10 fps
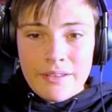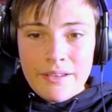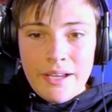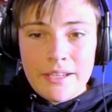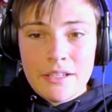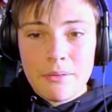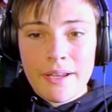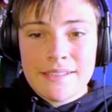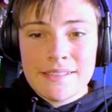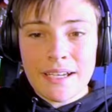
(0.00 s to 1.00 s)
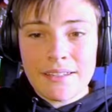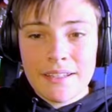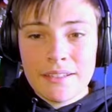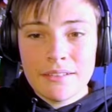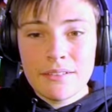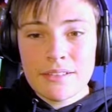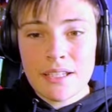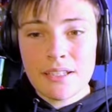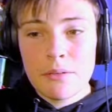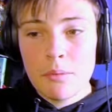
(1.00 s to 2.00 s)
Anyway, sadly,
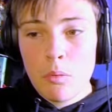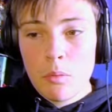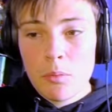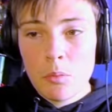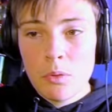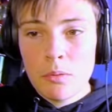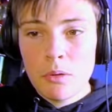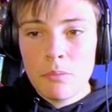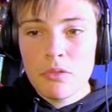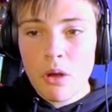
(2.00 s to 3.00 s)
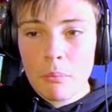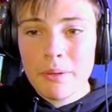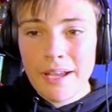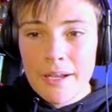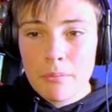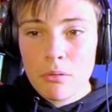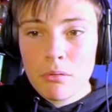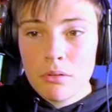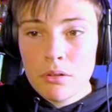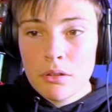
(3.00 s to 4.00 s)
we will not be able
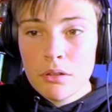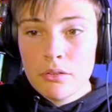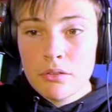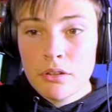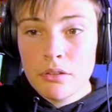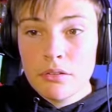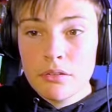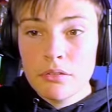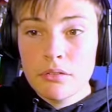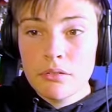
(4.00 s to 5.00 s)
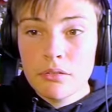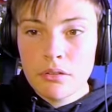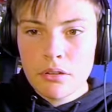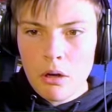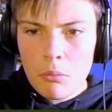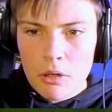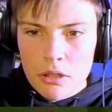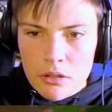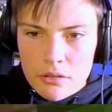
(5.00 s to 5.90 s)
to. Oh my God,